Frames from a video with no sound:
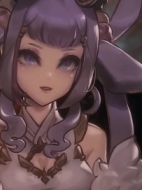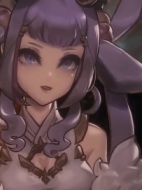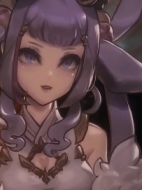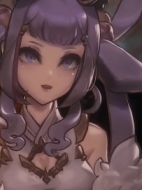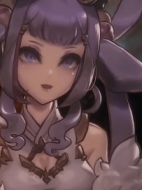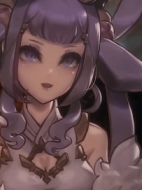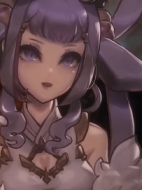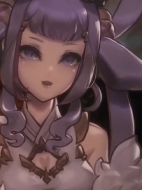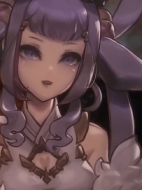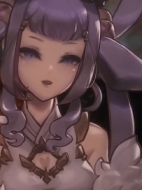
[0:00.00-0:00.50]

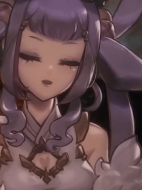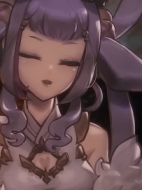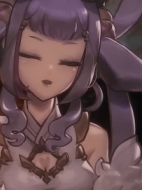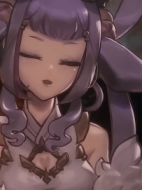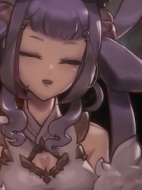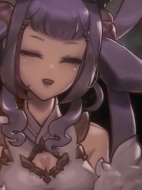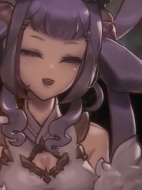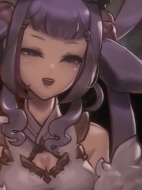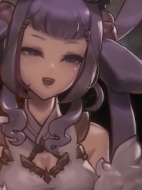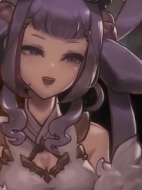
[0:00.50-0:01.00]
so you
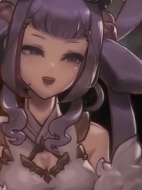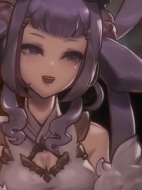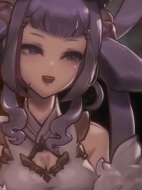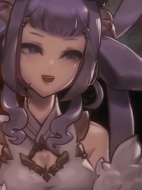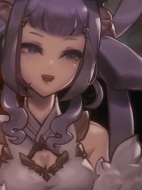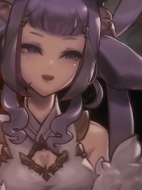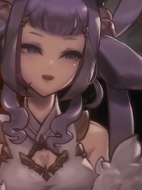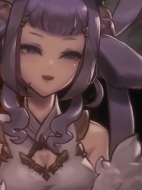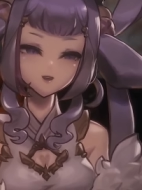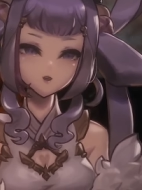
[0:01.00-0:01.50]
can
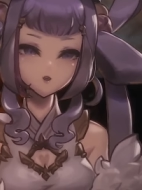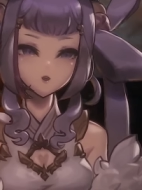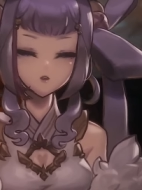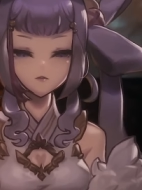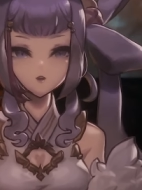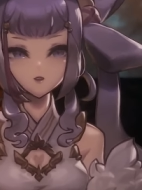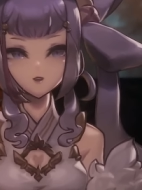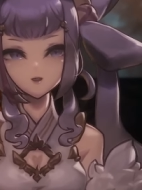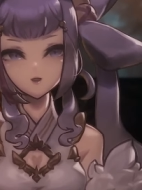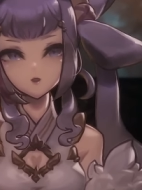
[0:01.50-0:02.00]

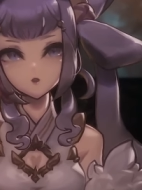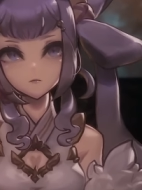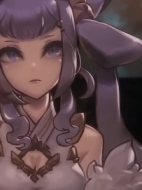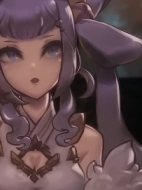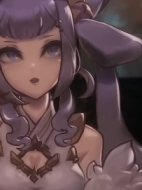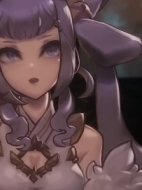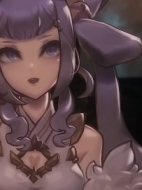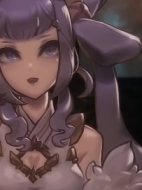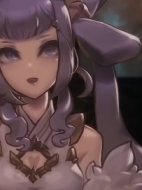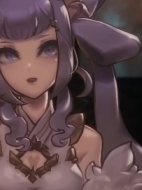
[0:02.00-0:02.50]
work on
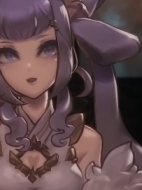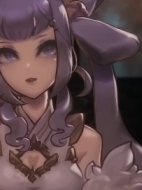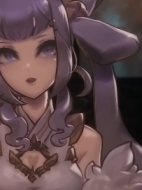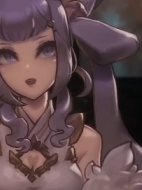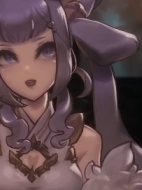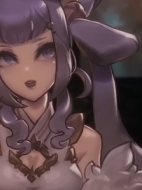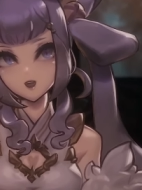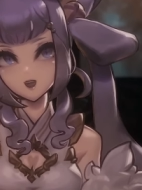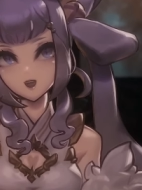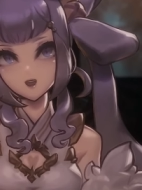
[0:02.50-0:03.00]
building those
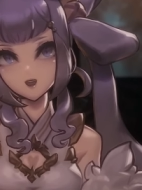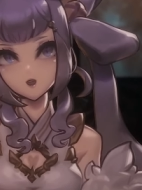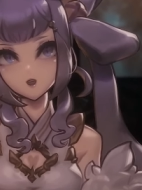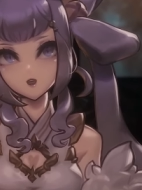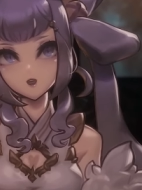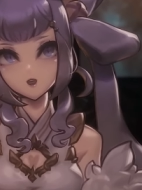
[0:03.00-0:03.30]
connections.